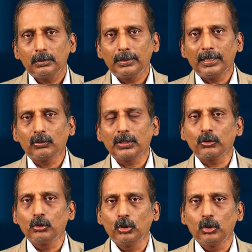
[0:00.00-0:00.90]
Now that
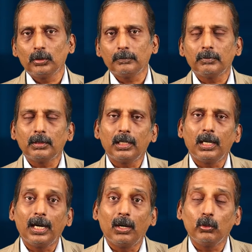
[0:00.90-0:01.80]
you know
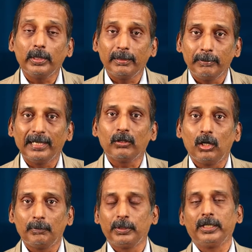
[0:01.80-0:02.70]
how a bank
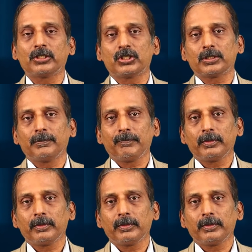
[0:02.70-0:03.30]
operates,